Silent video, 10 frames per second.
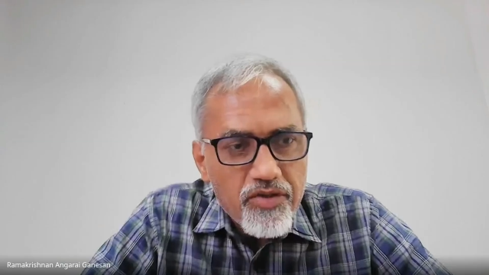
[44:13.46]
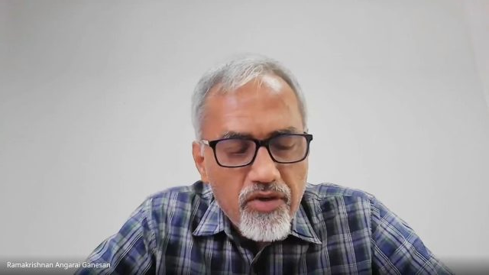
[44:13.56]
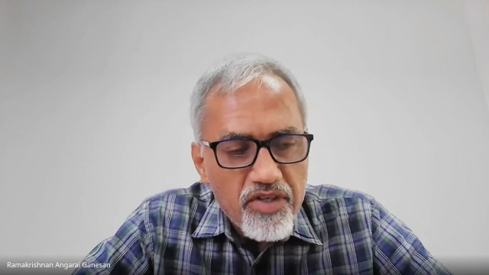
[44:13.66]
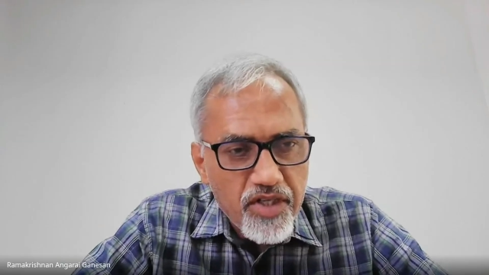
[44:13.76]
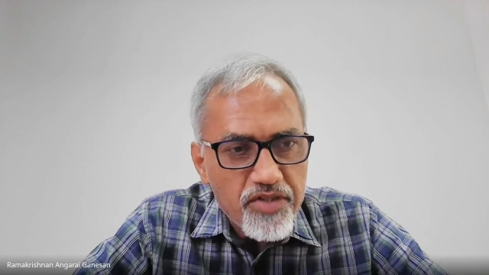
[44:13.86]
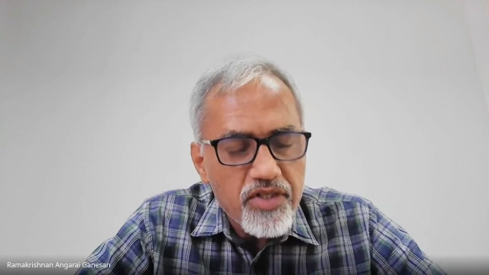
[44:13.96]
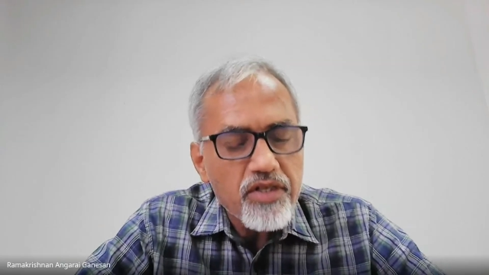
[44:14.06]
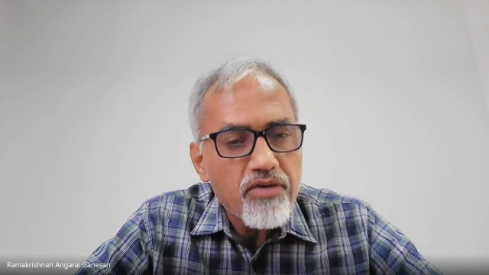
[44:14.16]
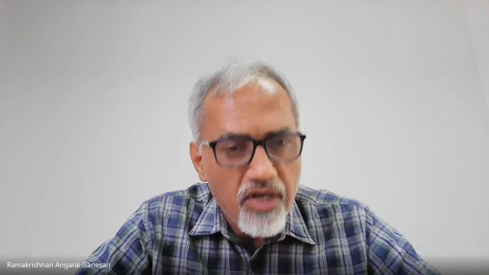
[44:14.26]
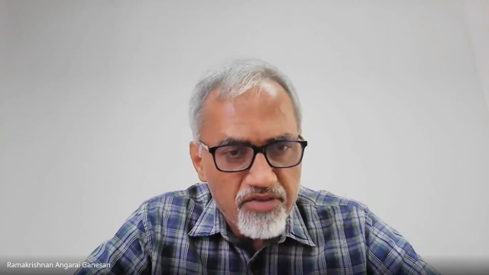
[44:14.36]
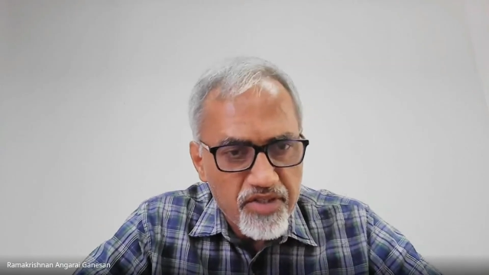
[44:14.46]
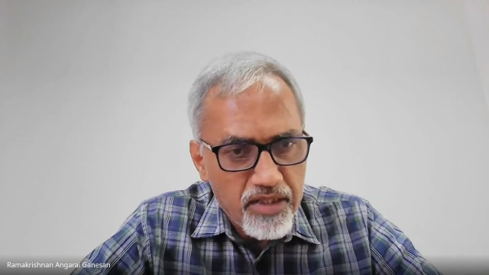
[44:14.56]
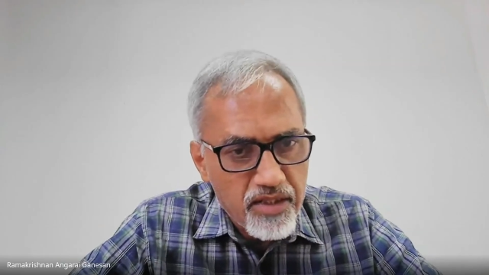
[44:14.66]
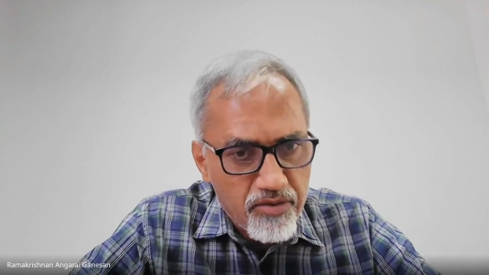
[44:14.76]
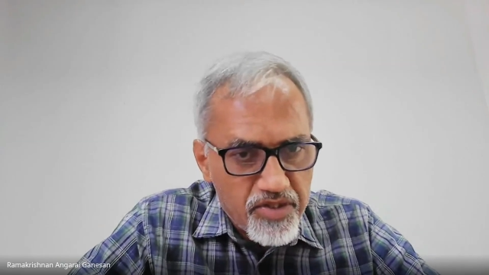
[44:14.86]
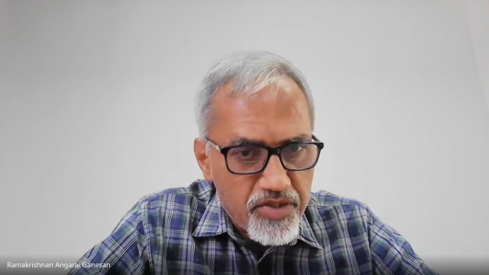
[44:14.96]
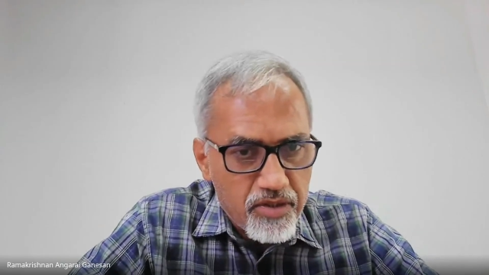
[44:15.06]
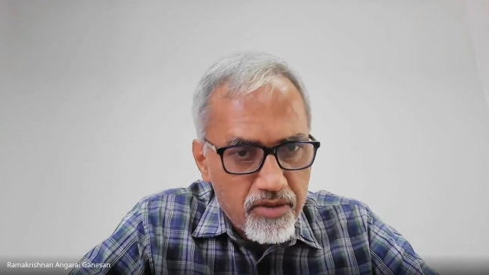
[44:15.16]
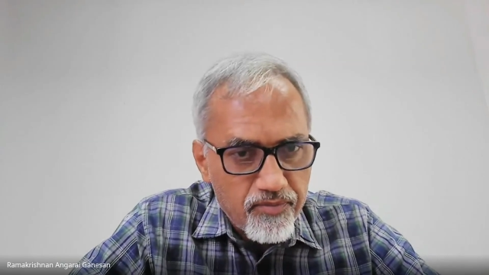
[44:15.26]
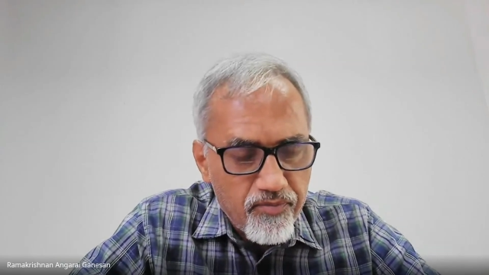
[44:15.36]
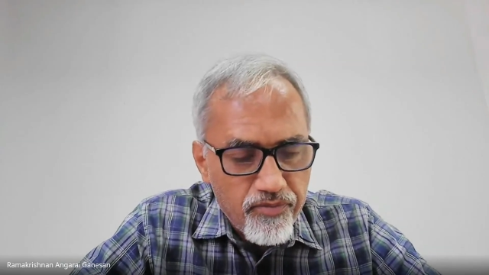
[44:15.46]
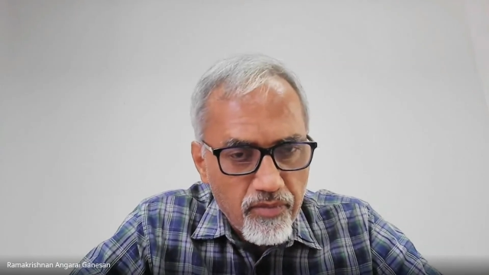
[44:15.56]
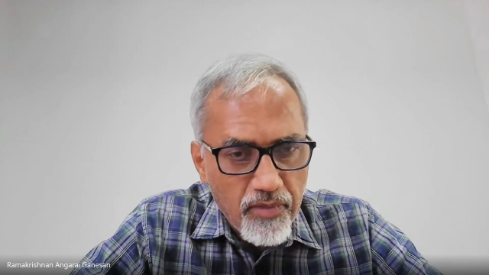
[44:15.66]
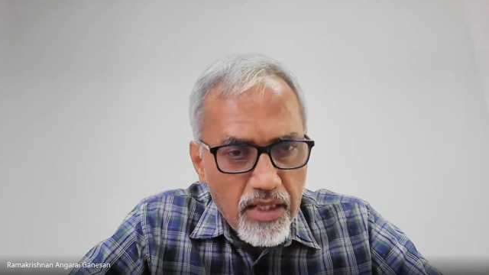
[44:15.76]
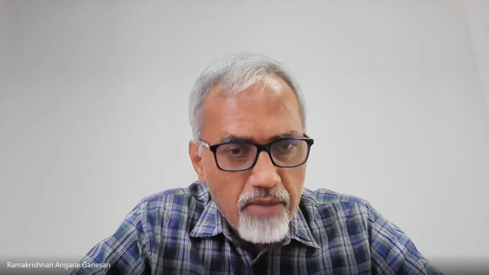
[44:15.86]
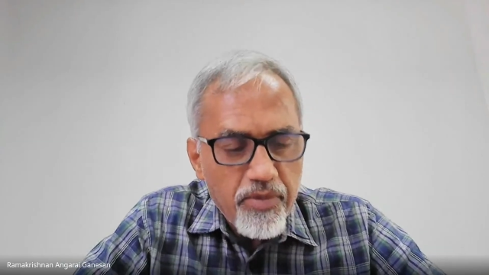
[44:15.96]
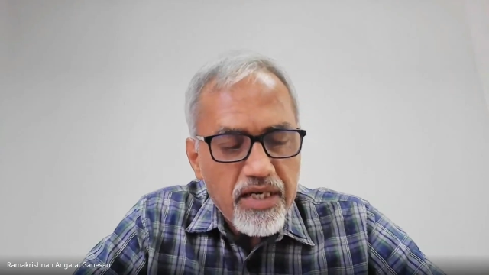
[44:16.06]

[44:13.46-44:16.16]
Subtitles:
you are sensitive, you are asking that question. But